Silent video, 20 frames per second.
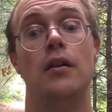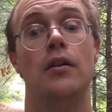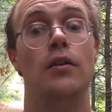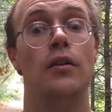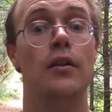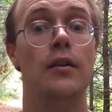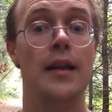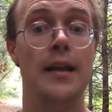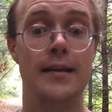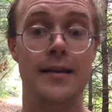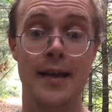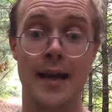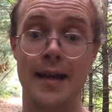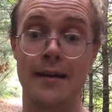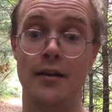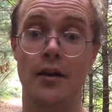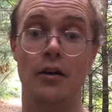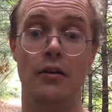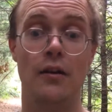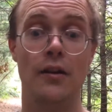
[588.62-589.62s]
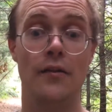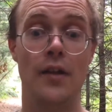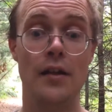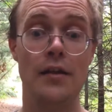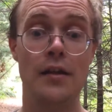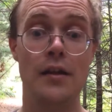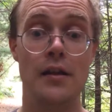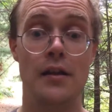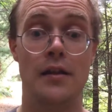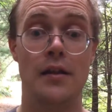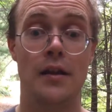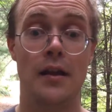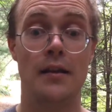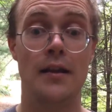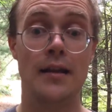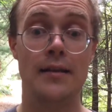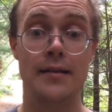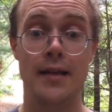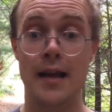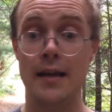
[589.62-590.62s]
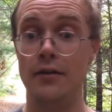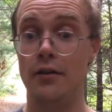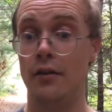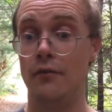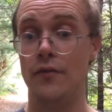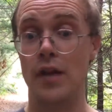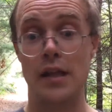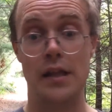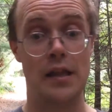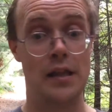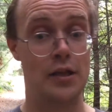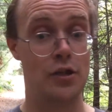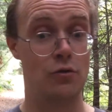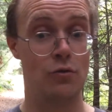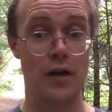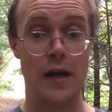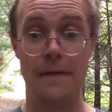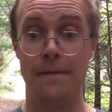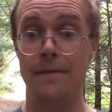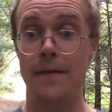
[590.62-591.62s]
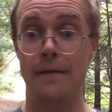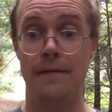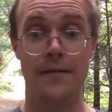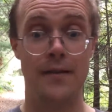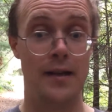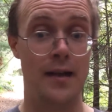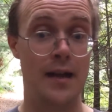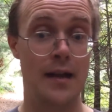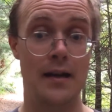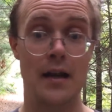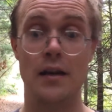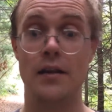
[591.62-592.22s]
Nintendo, this is 2015.